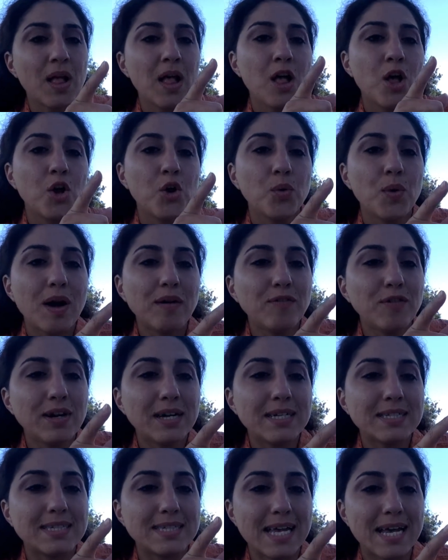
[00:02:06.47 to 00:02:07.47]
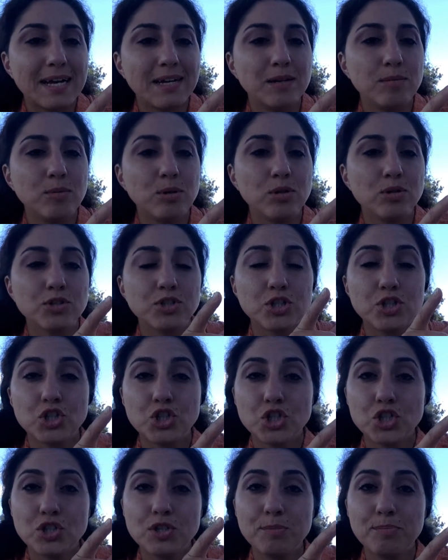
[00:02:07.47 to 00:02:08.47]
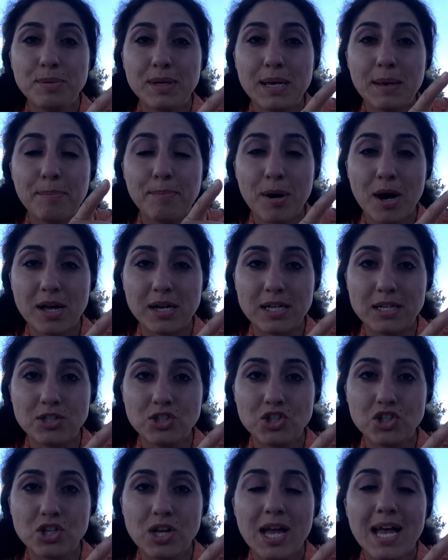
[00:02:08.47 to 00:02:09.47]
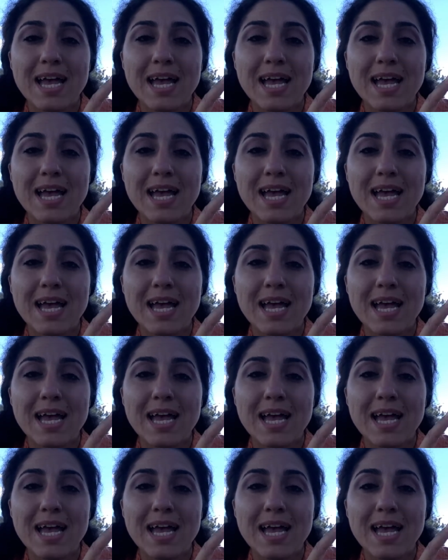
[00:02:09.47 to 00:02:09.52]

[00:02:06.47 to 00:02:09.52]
Whoever hits animals should be punished.